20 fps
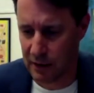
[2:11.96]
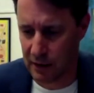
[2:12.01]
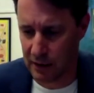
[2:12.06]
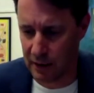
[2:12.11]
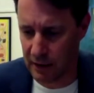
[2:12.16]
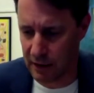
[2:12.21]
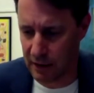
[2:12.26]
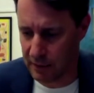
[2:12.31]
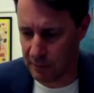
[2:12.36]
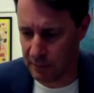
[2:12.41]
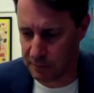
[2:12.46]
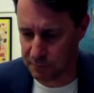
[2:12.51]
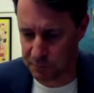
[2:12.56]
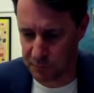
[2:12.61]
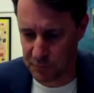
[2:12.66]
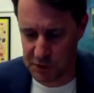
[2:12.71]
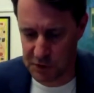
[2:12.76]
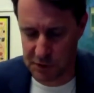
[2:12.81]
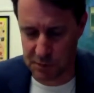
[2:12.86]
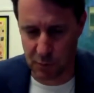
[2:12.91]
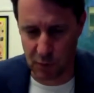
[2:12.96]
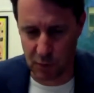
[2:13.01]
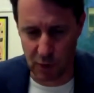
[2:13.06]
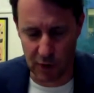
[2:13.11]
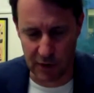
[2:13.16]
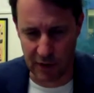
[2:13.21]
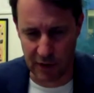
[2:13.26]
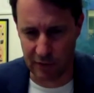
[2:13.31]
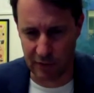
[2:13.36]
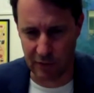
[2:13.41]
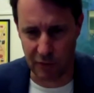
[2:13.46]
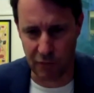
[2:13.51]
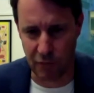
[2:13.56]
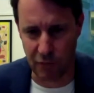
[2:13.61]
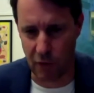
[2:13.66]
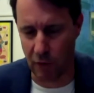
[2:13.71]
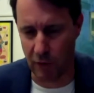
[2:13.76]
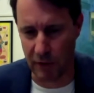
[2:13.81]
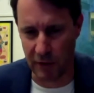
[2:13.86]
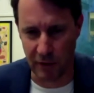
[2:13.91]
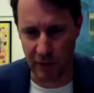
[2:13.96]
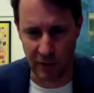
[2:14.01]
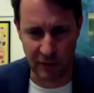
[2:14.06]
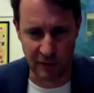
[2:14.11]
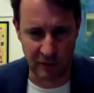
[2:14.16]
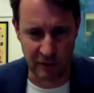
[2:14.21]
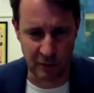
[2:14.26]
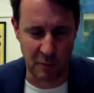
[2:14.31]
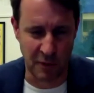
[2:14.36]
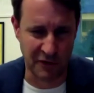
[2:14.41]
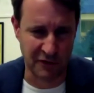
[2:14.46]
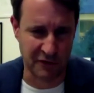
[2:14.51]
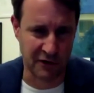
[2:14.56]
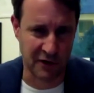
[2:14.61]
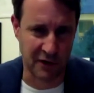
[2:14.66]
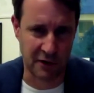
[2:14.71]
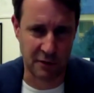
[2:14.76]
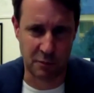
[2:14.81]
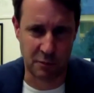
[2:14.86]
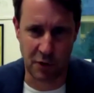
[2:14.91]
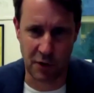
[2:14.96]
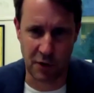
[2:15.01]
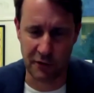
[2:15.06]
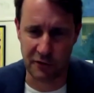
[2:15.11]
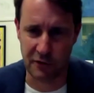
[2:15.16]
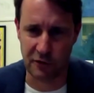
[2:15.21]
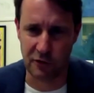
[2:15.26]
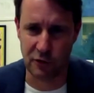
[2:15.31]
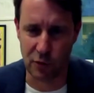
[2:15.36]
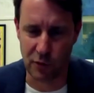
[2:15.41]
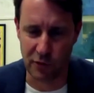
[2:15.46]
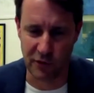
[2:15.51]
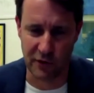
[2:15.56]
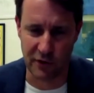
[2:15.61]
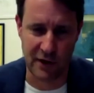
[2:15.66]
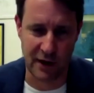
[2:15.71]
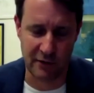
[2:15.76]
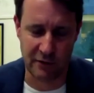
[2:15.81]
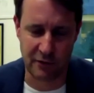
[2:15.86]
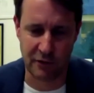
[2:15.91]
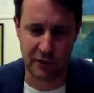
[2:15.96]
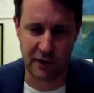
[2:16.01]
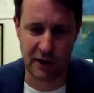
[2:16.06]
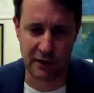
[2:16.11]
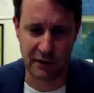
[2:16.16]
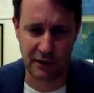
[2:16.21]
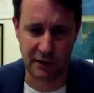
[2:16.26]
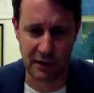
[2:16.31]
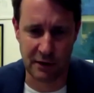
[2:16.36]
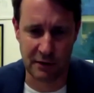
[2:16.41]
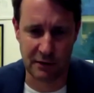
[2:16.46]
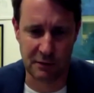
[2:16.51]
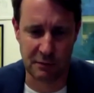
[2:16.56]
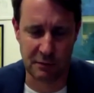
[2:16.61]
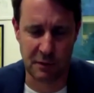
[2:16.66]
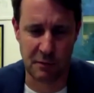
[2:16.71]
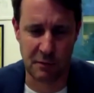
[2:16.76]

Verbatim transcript: um, "Sport as a Foreign and Domestic Policy Tool: The Case of Qatar,"